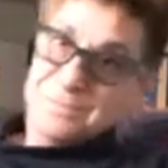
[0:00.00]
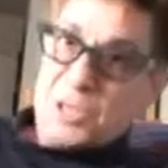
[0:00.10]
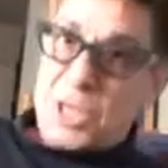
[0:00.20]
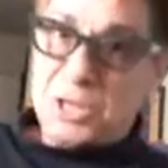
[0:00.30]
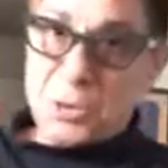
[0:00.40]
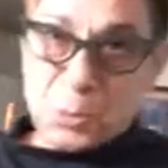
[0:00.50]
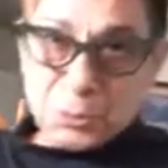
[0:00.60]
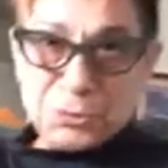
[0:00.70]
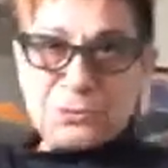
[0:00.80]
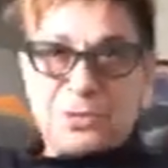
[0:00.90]
getting
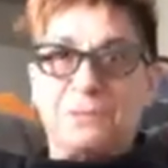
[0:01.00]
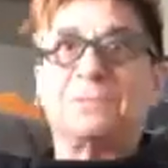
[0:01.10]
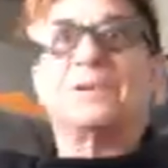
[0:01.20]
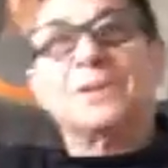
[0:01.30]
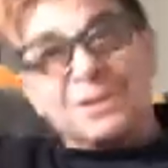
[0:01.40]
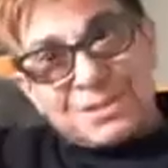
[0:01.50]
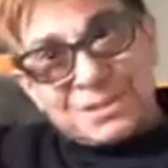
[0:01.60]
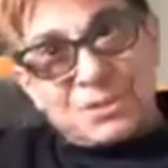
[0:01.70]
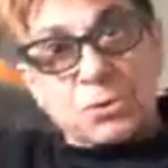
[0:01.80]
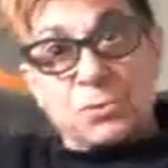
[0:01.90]
older, and
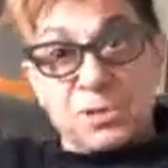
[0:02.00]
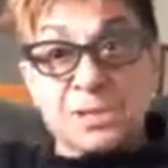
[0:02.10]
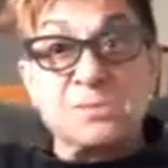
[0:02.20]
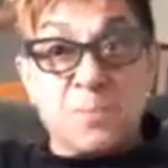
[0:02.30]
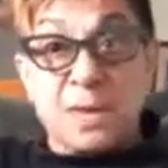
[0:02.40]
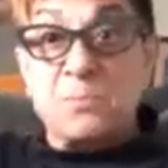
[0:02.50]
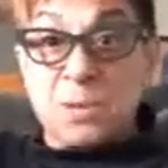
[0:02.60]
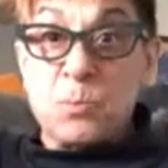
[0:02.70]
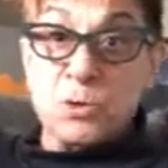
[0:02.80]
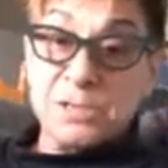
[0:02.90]
things make me
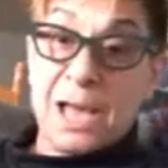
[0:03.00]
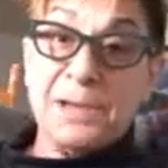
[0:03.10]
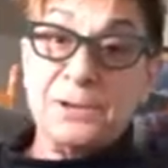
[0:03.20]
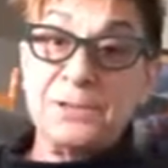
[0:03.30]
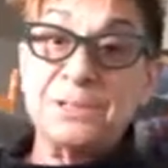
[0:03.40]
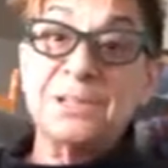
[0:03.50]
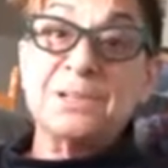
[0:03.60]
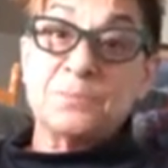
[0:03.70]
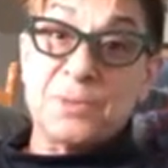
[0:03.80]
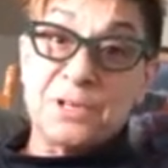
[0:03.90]
more tired. But